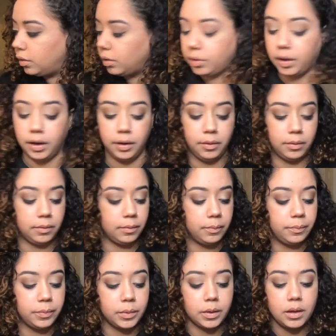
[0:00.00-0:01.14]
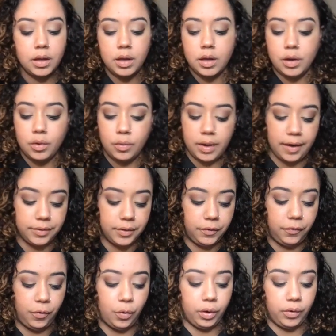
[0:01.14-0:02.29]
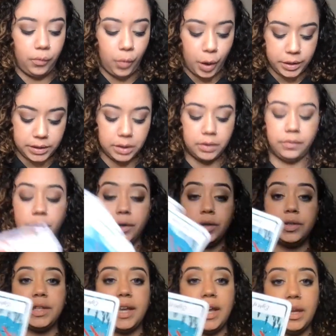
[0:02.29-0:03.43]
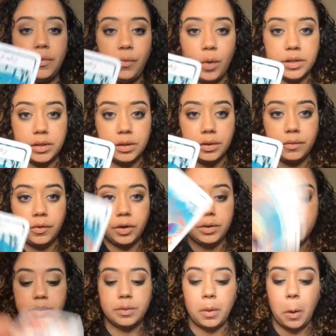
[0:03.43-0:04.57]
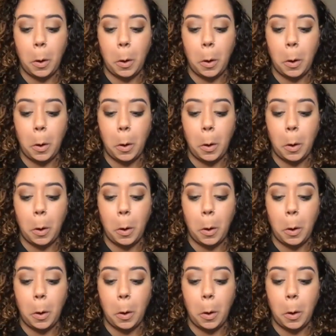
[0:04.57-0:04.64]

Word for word: Okay. We have the Four of Wands in the reverse, Eight of Wands in the reverse,